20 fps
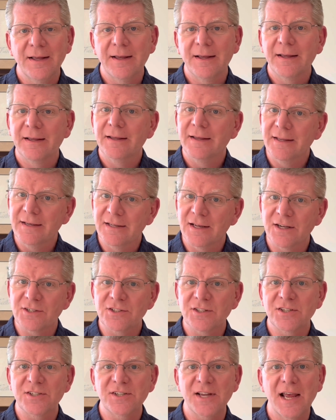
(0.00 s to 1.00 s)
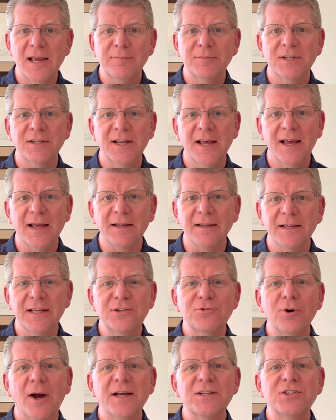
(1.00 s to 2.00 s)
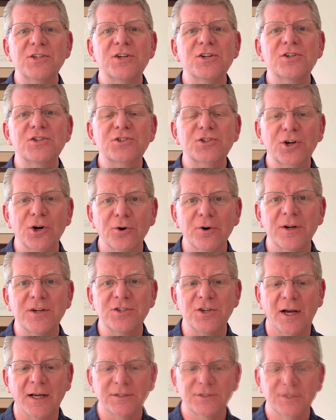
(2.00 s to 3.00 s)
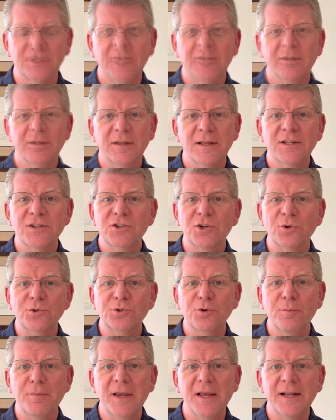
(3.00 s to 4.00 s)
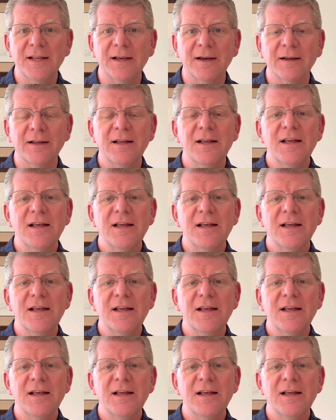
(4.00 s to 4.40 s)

he does the same today. He tries to discourage us in social media.